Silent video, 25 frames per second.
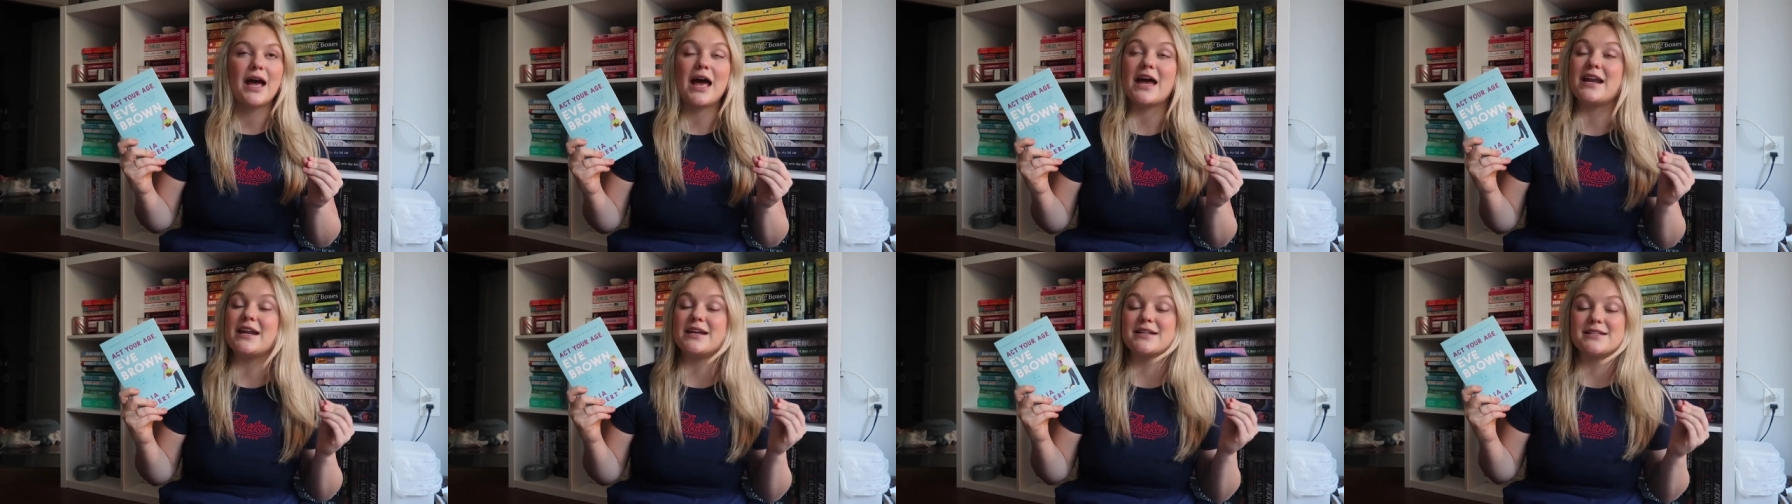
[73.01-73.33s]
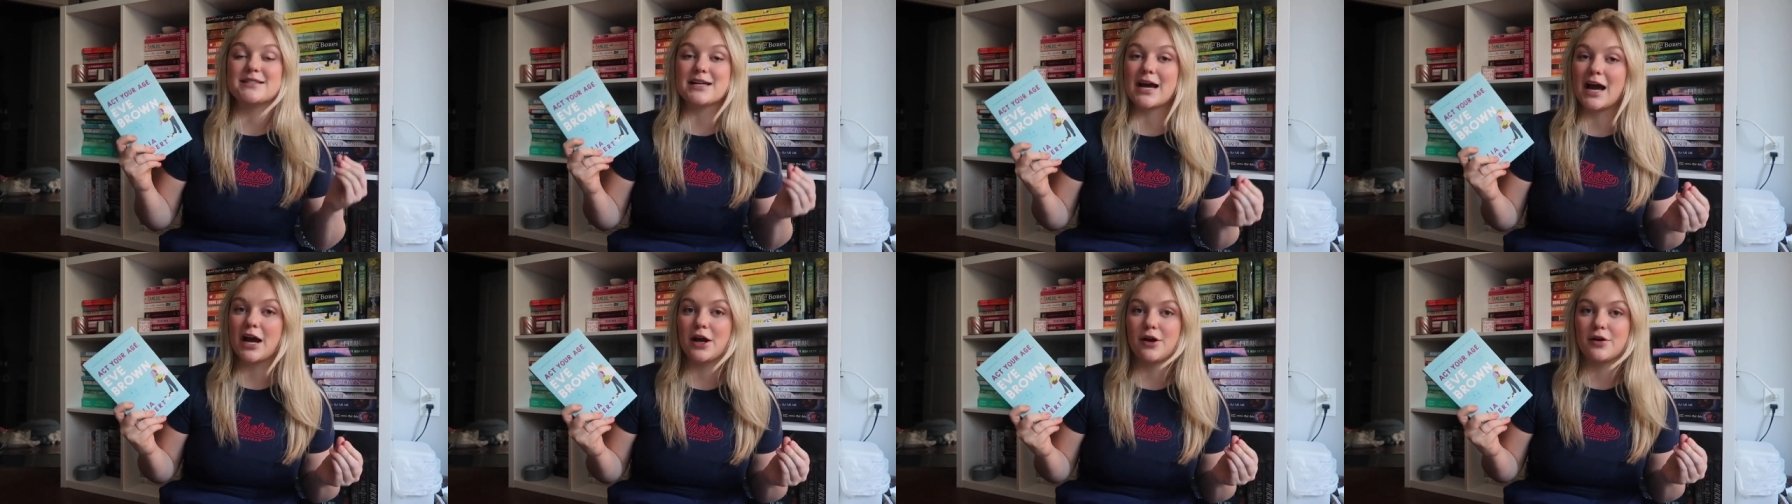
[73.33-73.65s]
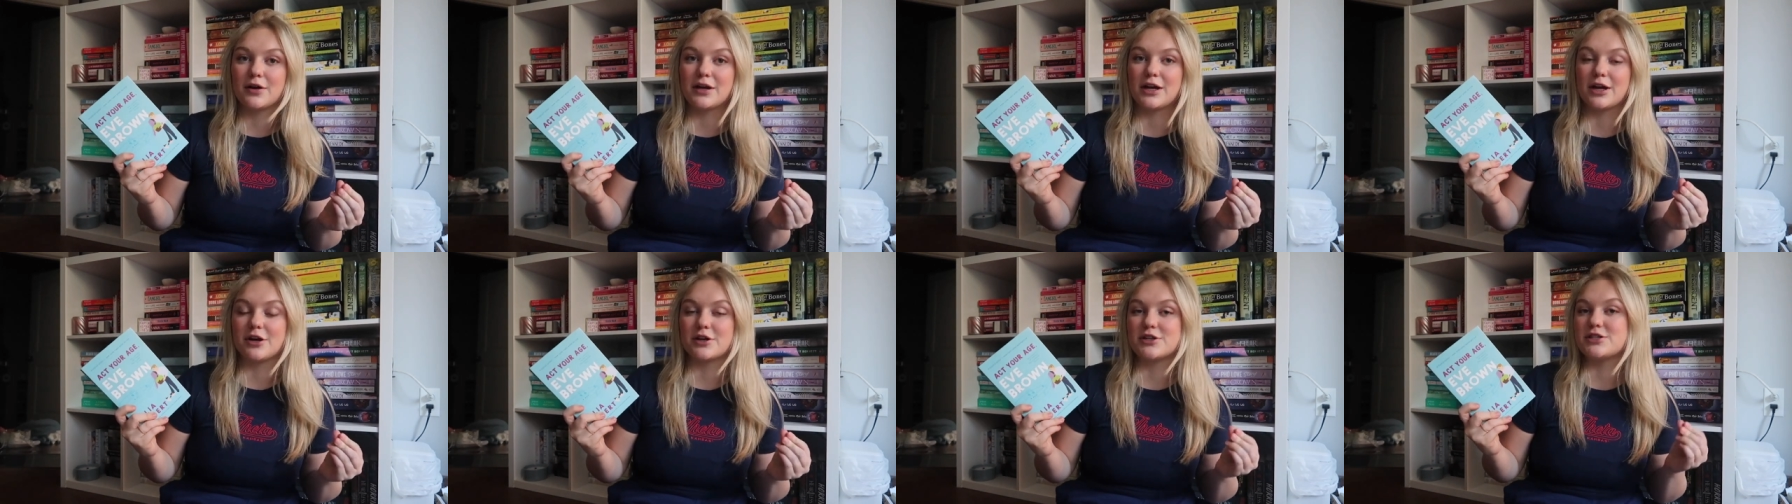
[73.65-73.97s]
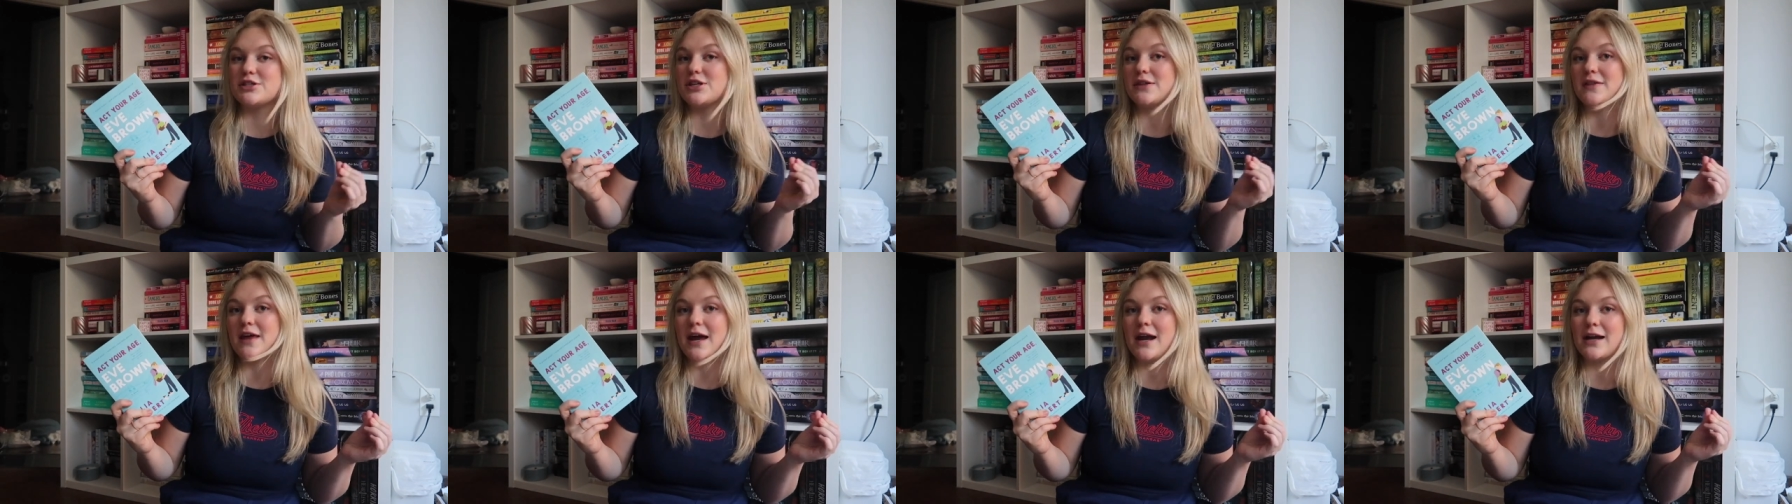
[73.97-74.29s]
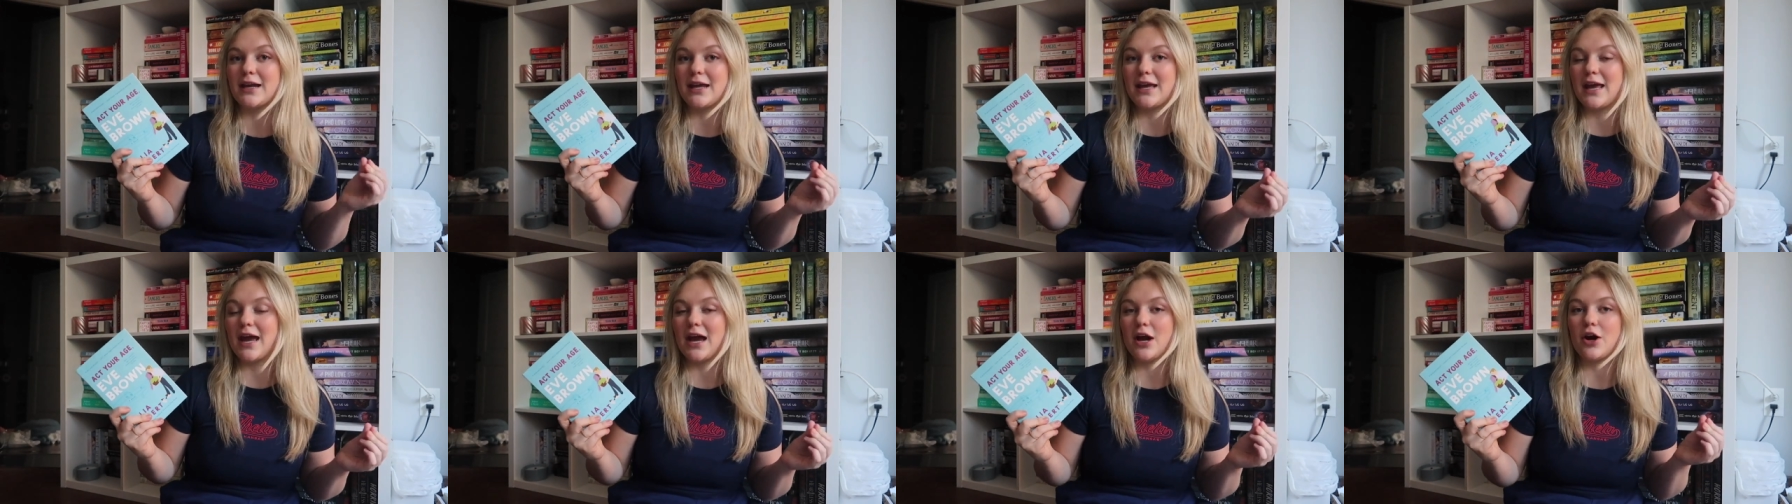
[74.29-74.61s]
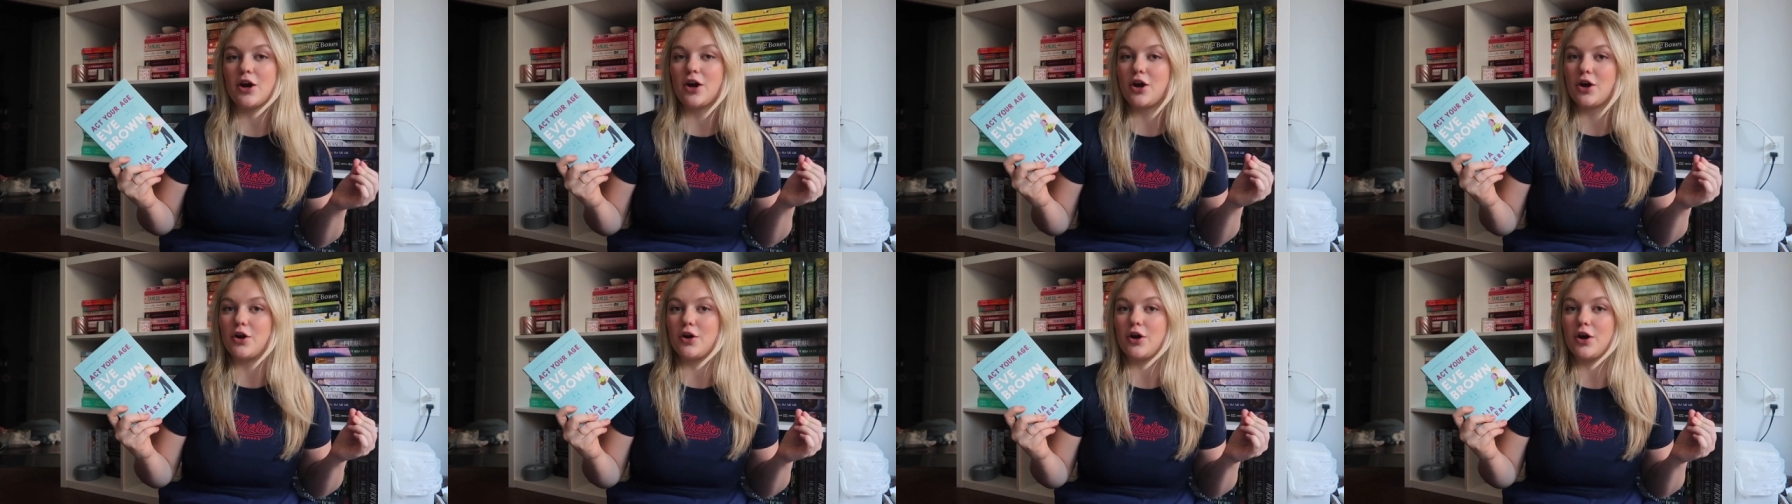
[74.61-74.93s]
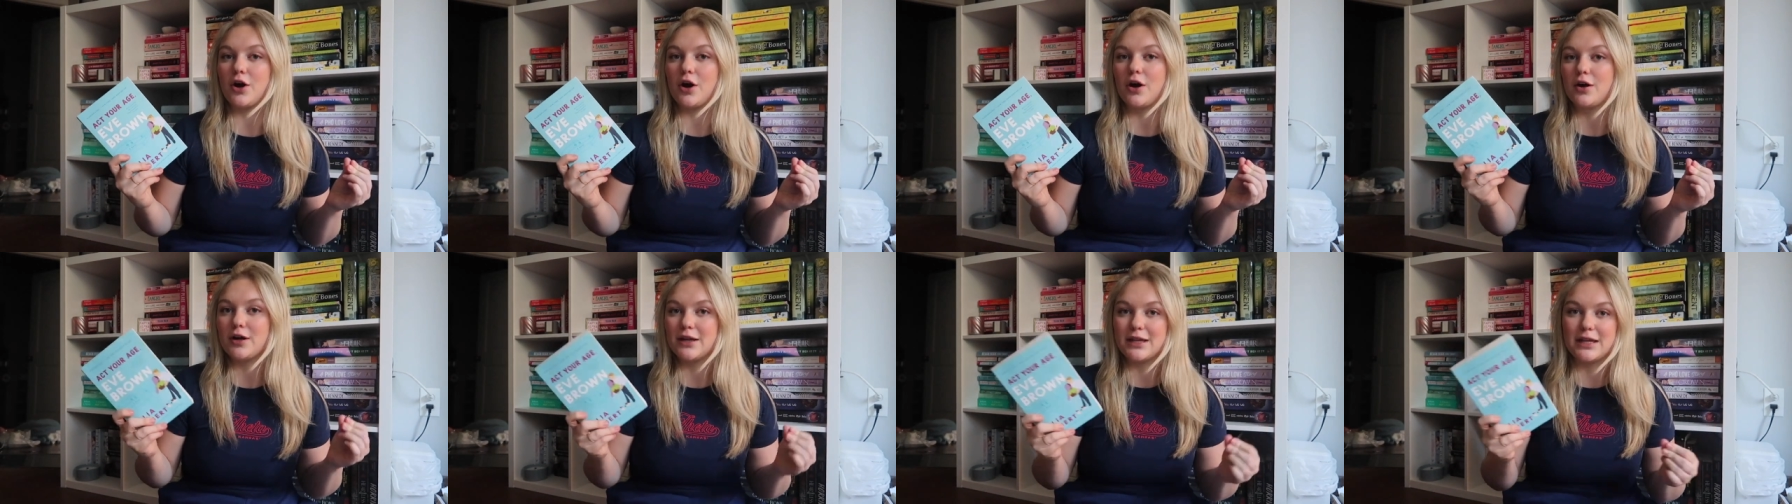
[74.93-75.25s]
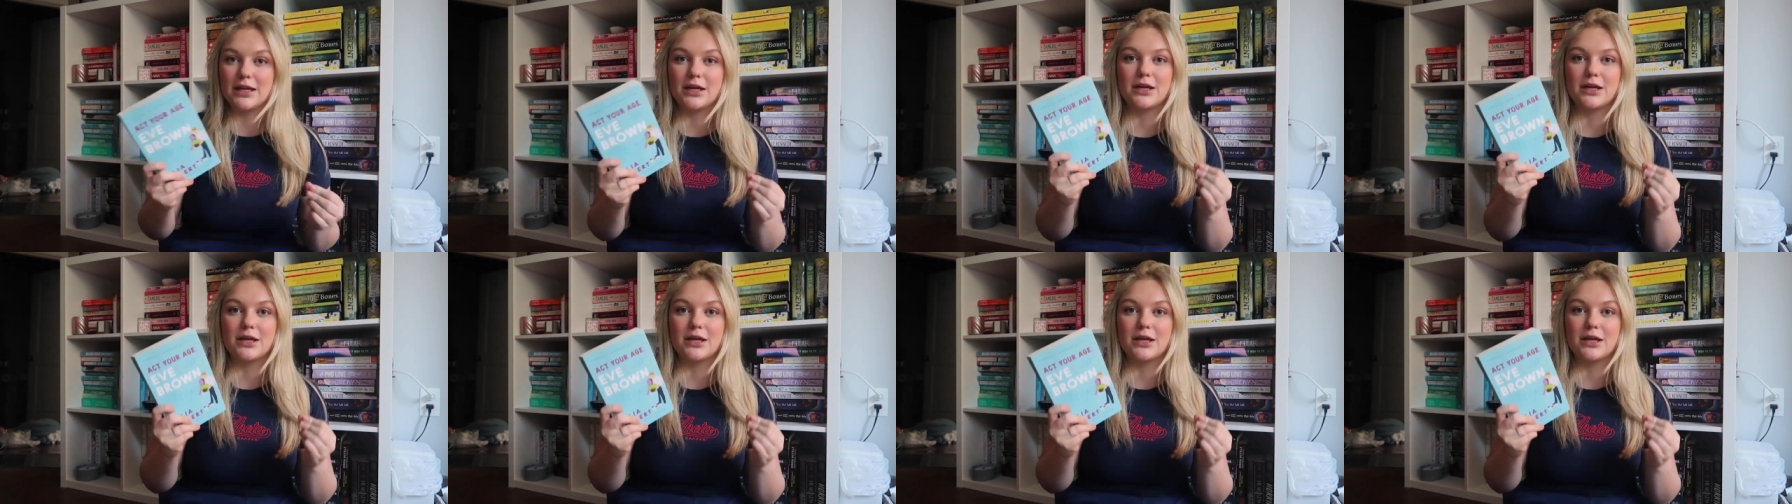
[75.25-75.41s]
an entire year to then get her